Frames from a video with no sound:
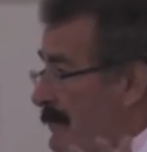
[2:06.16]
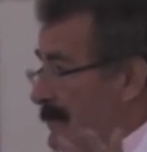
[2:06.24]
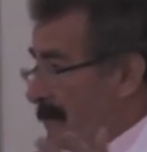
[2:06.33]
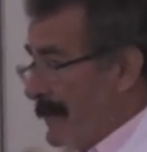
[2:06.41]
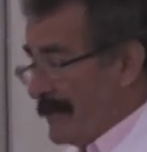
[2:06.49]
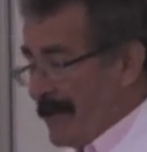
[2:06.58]
and
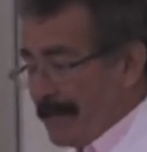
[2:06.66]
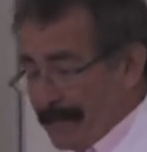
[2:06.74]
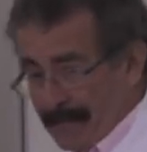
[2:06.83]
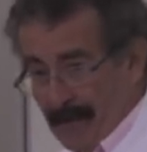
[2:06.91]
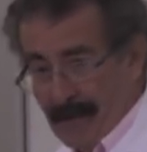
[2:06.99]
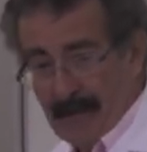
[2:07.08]
somebody else had a
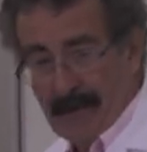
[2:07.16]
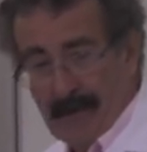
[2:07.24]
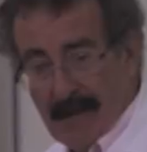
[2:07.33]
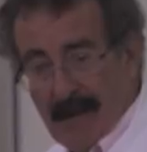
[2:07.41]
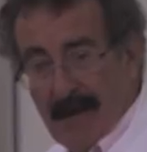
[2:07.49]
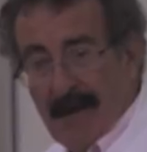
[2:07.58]
frog
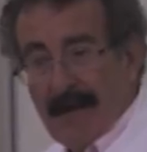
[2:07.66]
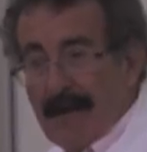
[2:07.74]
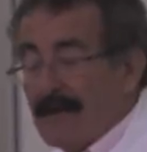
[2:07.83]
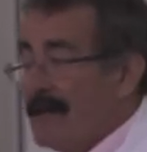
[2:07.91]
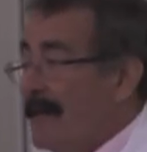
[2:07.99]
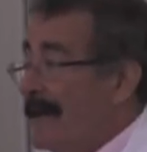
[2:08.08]

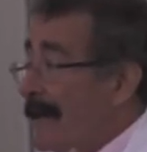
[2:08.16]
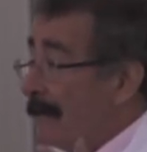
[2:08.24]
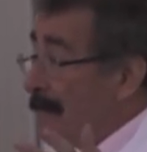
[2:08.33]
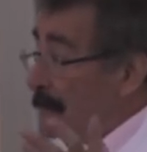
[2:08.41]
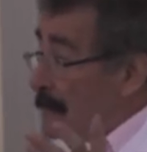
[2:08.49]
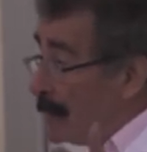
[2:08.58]
somebody had
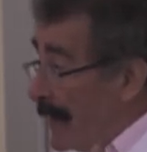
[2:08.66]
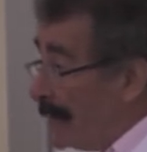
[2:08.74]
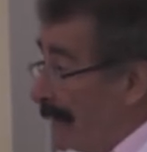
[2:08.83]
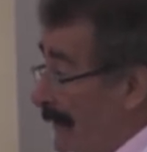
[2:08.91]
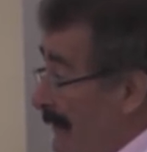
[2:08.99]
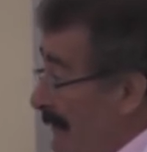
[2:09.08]
a
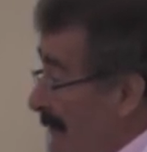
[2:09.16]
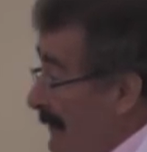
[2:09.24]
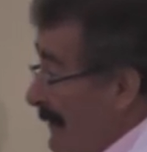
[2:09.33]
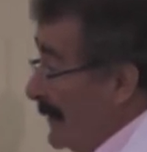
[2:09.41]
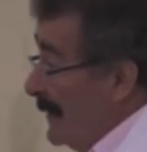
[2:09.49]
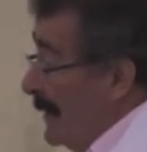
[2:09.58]
spider,
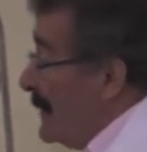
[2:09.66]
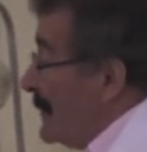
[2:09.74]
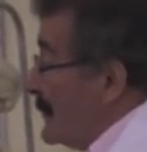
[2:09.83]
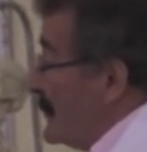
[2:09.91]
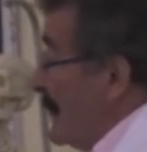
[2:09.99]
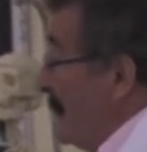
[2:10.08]

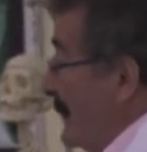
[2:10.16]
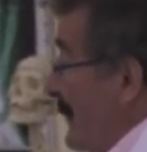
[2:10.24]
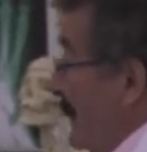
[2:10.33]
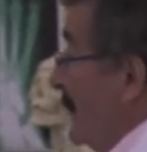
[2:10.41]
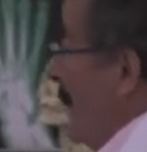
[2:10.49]
somebody